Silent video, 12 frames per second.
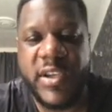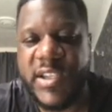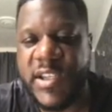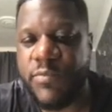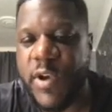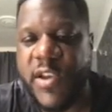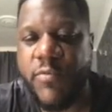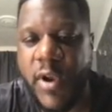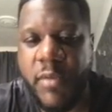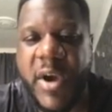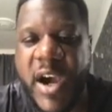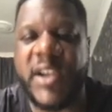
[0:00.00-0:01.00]
This is when you want to
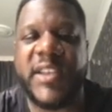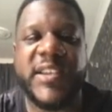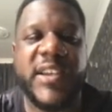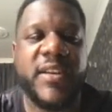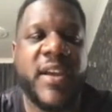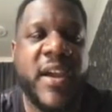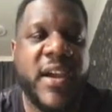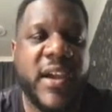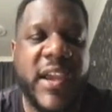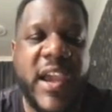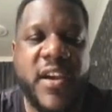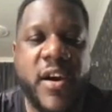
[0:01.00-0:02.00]
market it,
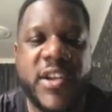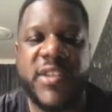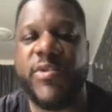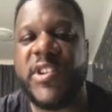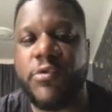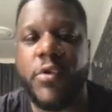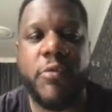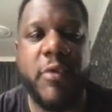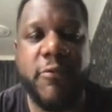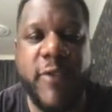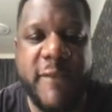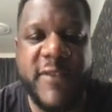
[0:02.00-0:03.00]
okay, guys. And we saw it
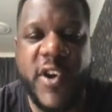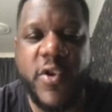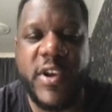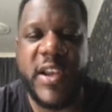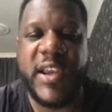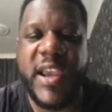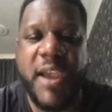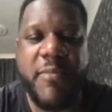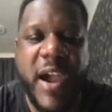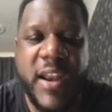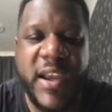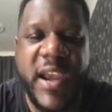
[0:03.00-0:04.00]
with RevToken. It came
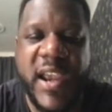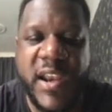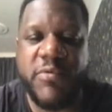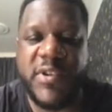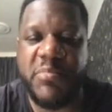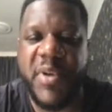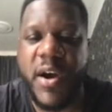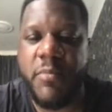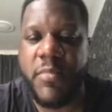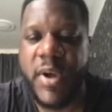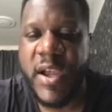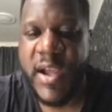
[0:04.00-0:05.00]
out the gate. There was a
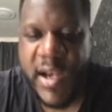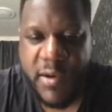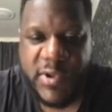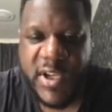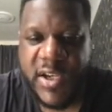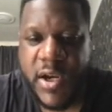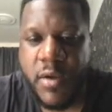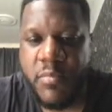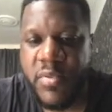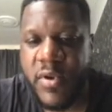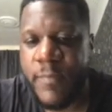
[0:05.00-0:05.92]
pump. There was a dump.